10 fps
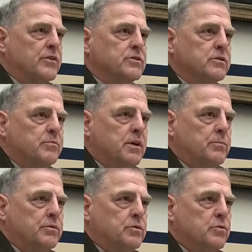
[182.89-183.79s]
thousands
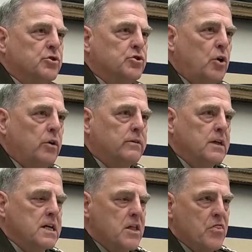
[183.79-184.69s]
of people to
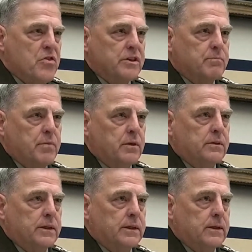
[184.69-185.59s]
assault this
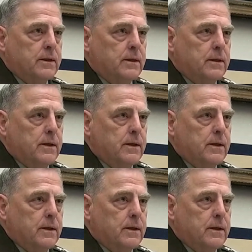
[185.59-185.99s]
building